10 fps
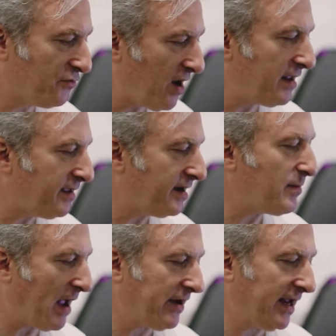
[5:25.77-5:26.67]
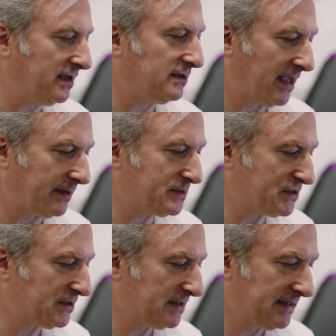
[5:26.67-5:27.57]
great thing about Eagle
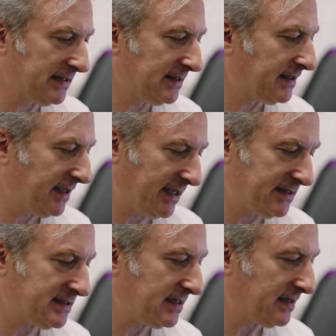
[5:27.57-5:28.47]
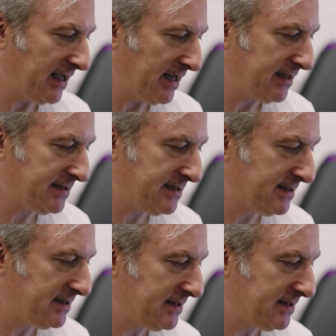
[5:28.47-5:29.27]
Labs is that